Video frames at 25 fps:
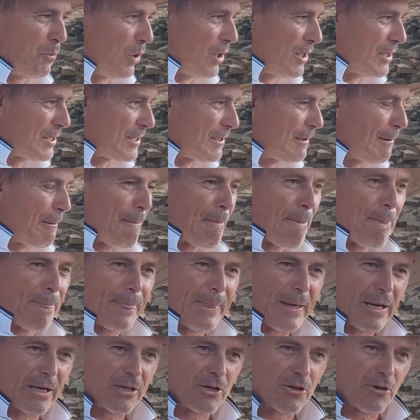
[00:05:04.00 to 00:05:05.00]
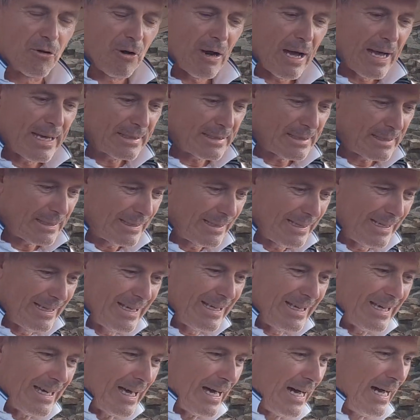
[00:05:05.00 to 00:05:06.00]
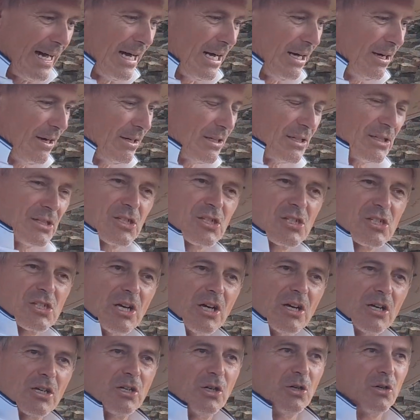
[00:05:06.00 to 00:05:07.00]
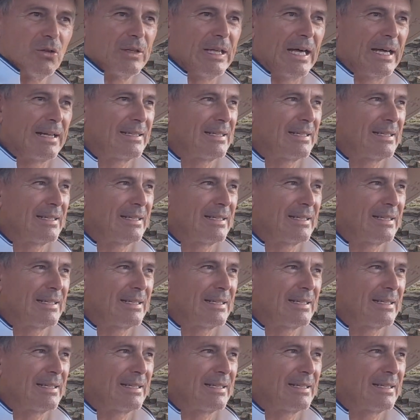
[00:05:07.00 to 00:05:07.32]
was a great circle,